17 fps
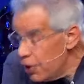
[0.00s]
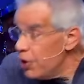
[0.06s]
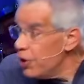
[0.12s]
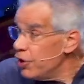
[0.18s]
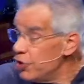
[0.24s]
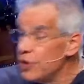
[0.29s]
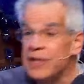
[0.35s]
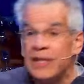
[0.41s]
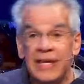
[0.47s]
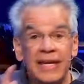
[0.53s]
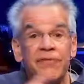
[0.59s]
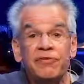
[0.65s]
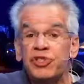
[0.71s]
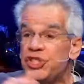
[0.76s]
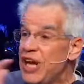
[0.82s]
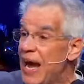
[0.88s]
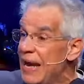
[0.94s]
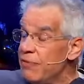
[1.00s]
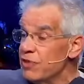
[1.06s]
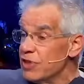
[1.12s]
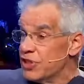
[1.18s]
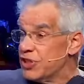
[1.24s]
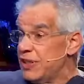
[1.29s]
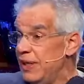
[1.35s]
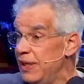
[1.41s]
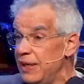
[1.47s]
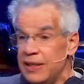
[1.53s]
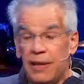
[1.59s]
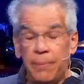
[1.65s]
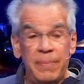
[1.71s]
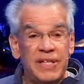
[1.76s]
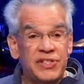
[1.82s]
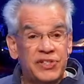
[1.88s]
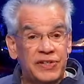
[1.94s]
You can give generously in the
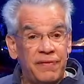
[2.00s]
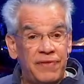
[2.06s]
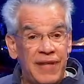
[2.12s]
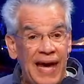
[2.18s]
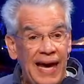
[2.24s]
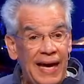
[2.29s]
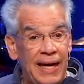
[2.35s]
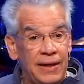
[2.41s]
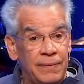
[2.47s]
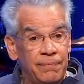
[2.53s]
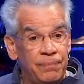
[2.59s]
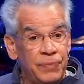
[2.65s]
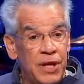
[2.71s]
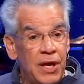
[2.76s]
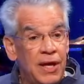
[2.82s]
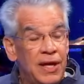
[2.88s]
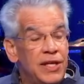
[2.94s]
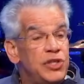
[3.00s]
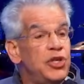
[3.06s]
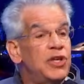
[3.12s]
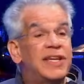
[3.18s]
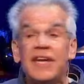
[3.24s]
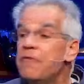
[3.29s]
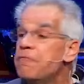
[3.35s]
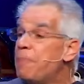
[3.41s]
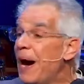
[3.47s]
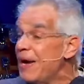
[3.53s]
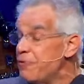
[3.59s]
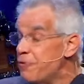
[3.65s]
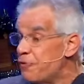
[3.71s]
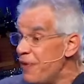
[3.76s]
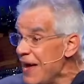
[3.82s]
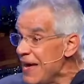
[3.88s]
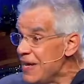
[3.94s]
midst of that. You give by
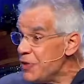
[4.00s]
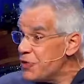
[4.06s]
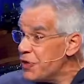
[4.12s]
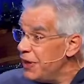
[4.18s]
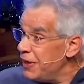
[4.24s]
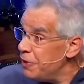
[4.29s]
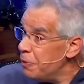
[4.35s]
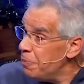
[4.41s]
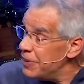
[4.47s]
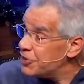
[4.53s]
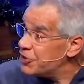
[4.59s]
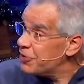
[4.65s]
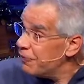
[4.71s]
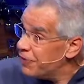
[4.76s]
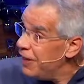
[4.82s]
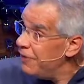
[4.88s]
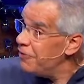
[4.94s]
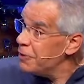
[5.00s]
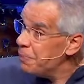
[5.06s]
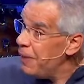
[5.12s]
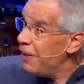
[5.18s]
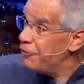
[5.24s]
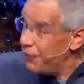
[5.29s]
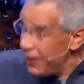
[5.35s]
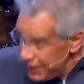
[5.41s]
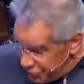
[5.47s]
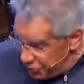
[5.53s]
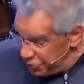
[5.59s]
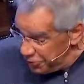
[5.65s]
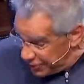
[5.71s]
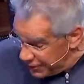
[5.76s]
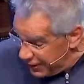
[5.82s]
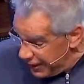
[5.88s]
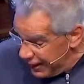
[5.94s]
faith, and in the midst of giving by faith, you
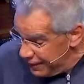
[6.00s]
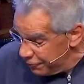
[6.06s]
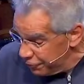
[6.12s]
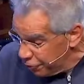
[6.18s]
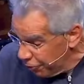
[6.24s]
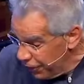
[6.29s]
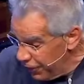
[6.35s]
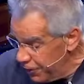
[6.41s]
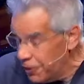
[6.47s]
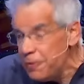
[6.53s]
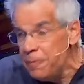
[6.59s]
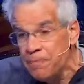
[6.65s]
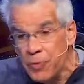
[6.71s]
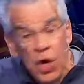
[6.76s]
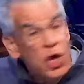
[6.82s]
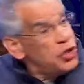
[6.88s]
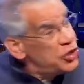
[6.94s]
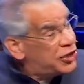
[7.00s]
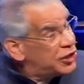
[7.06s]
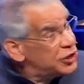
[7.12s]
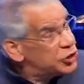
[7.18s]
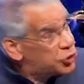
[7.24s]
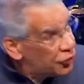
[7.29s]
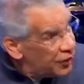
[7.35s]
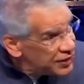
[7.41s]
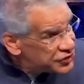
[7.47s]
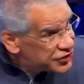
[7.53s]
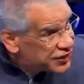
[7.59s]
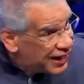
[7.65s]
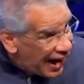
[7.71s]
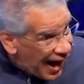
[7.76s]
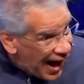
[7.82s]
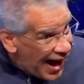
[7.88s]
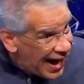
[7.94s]
kind of grow. You can trust
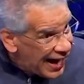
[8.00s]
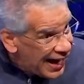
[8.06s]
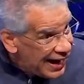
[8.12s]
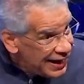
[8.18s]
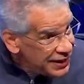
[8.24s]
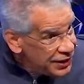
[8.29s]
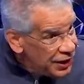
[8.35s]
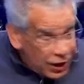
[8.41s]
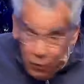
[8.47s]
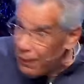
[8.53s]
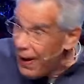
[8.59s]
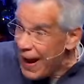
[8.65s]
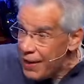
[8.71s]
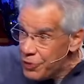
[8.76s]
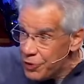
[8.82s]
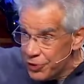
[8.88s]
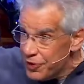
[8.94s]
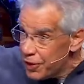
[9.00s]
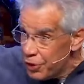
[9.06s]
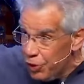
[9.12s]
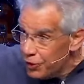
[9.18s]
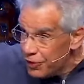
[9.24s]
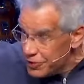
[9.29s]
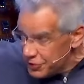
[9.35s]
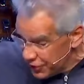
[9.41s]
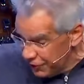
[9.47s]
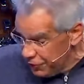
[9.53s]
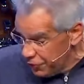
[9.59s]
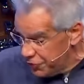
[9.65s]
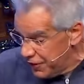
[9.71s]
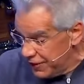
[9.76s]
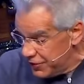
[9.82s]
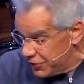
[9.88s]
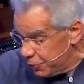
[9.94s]
God rather than all those other
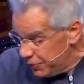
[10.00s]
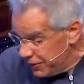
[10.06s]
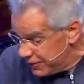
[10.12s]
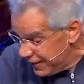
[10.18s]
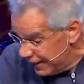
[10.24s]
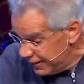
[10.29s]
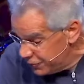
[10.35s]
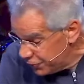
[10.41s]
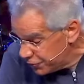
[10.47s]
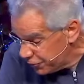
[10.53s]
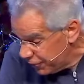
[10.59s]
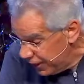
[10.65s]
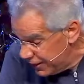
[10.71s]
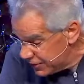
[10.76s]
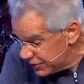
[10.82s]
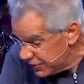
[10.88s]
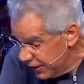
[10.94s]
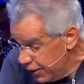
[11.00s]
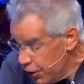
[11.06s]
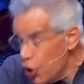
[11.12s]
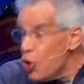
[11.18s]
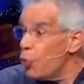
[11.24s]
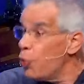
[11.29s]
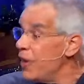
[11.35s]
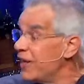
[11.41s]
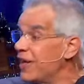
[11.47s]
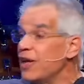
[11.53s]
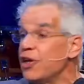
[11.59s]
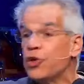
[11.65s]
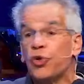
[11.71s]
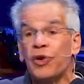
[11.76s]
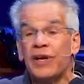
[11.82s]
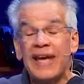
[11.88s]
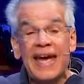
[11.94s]
things that we tend to trust. We can
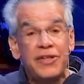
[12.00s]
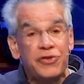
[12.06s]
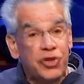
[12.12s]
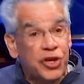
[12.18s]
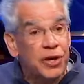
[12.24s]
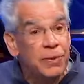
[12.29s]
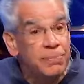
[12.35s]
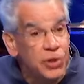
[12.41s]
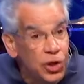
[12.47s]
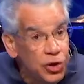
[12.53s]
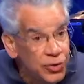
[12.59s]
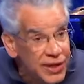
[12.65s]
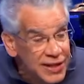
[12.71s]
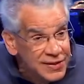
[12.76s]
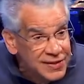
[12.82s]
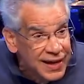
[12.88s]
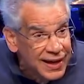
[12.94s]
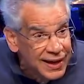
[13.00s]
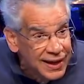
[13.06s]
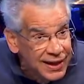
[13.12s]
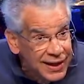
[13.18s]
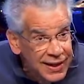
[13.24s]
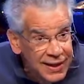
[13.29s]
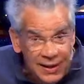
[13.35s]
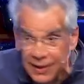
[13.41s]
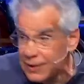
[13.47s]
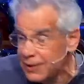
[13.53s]
create community